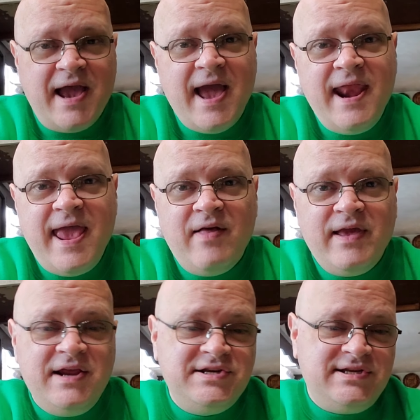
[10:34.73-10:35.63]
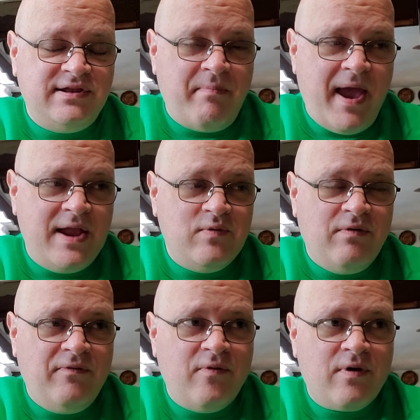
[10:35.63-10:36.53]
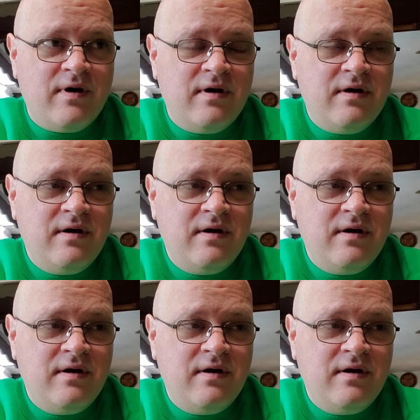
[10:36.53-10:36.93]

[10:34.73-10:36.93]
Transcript: I, got Alien. I just need the manual for it.